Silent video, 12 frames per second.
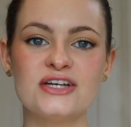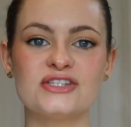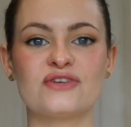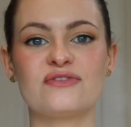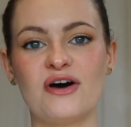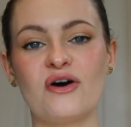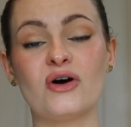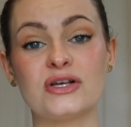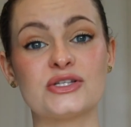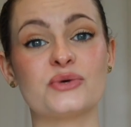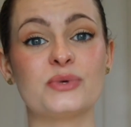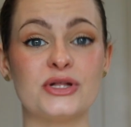So that
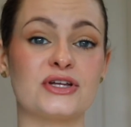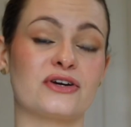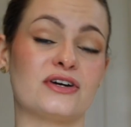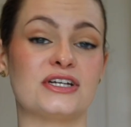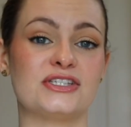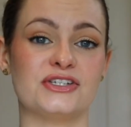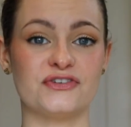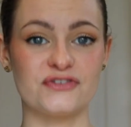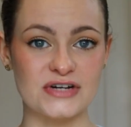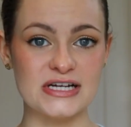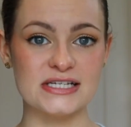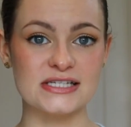also will increase your
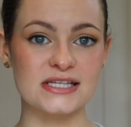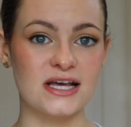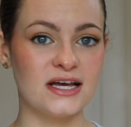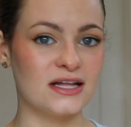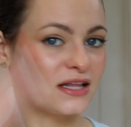frizz.